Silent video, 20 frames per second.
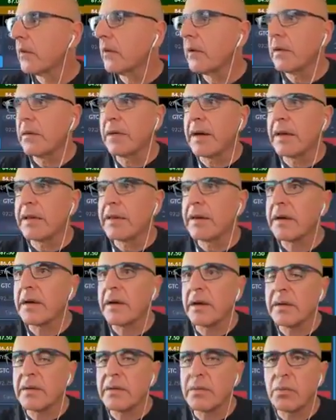On the other
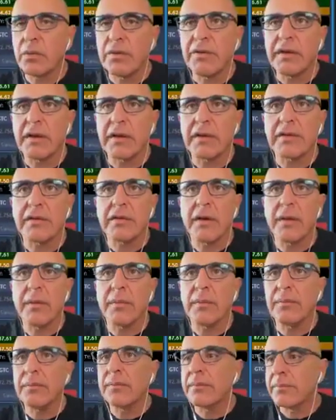hand, we've got
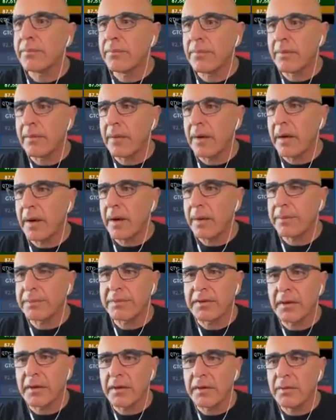some
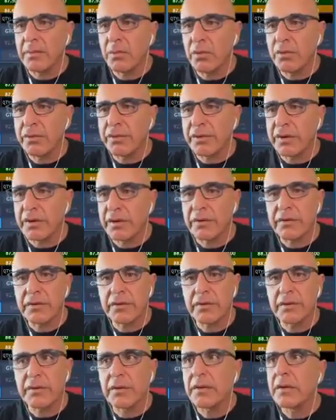upside
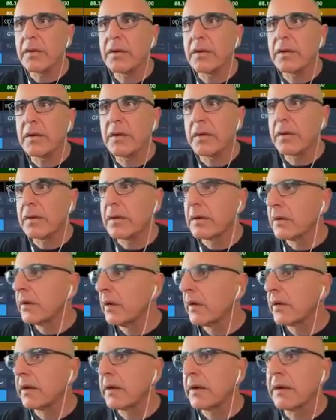movers
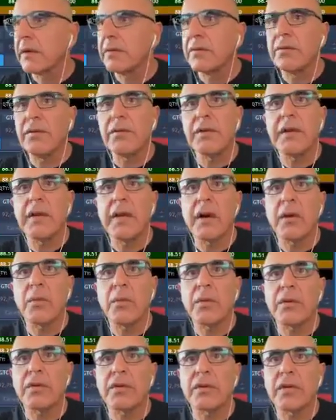like Nvidia,
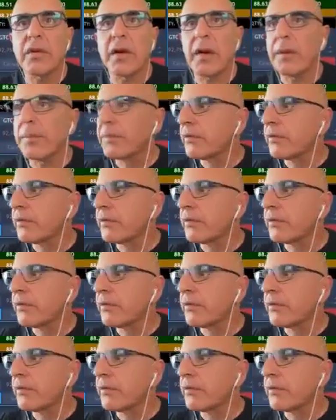which is up